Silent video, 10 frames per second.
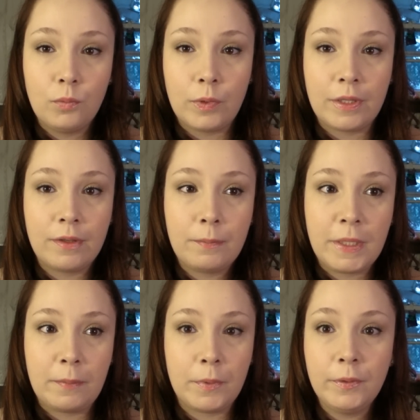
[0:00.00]
with
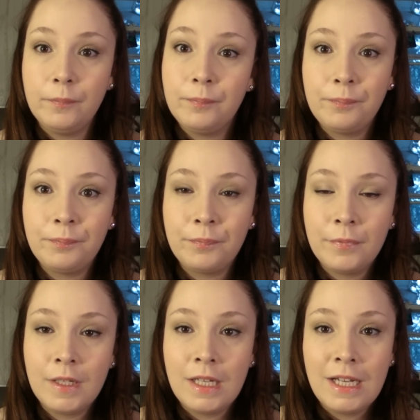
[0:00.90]
people.
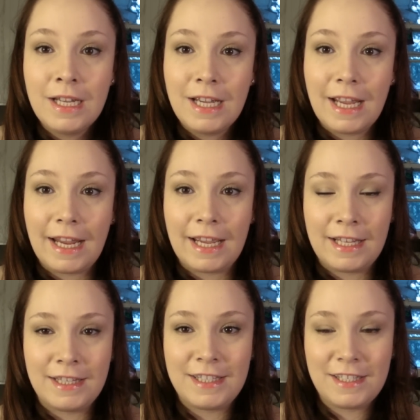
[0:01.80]

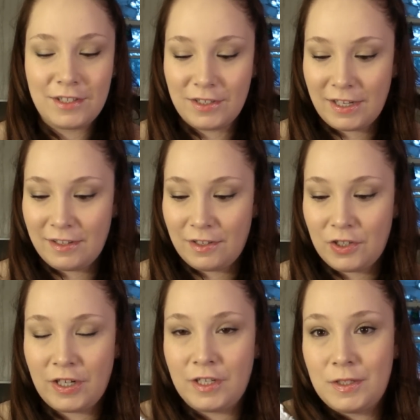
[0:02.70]
And there's like a
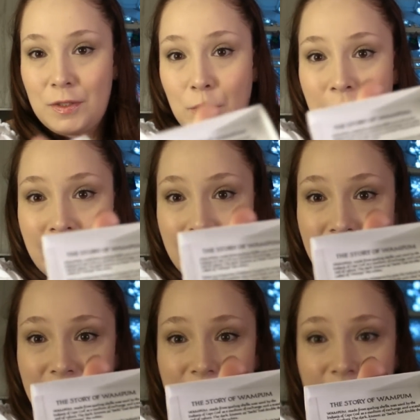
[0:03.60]
giant story in
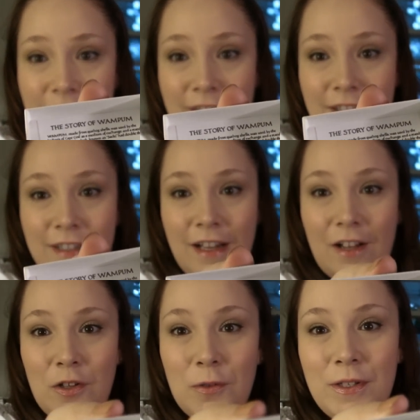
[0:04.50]
here.
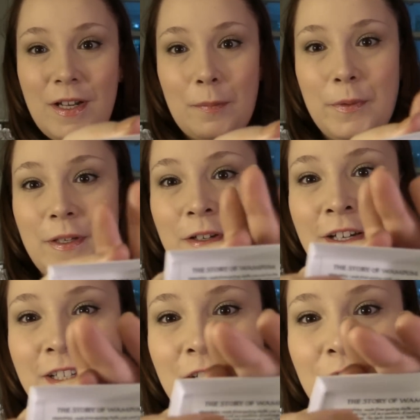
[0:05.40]
I'll hold it up and you guys